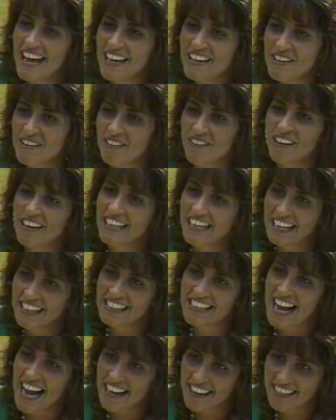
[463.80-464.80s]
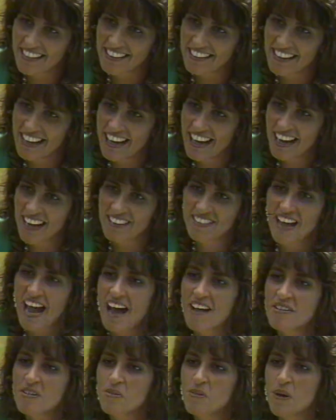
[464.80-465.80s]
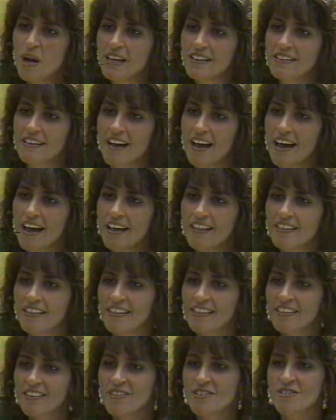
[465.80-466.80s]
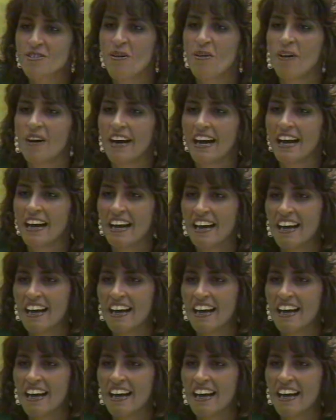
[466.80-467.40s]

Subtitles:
that you were kicked out of the league? That's what the story...